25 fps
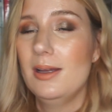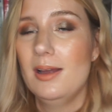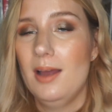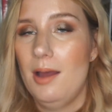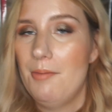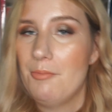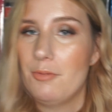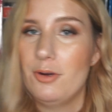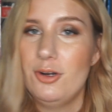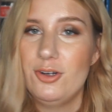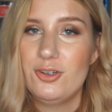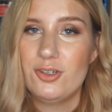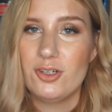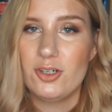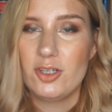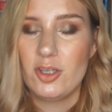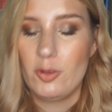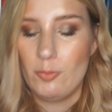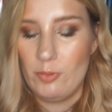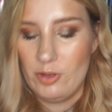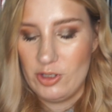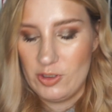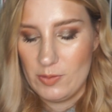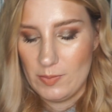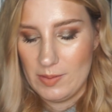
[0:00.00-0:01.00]
I'm going to show you
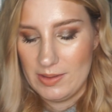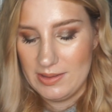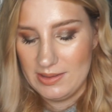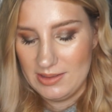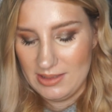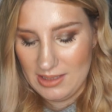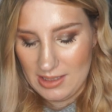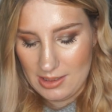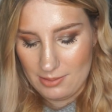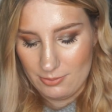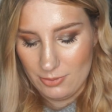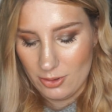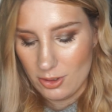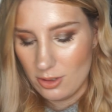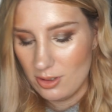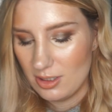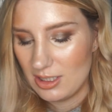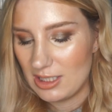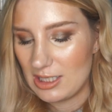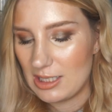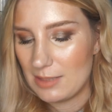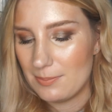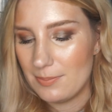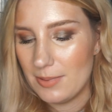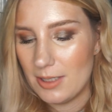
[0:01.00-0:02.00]
which ones I'm
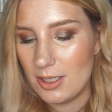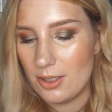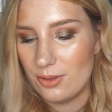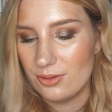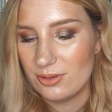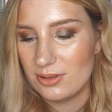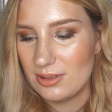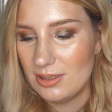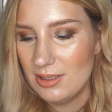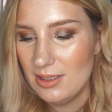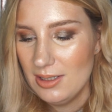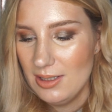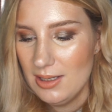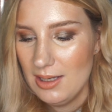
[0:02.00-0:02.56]
talking about.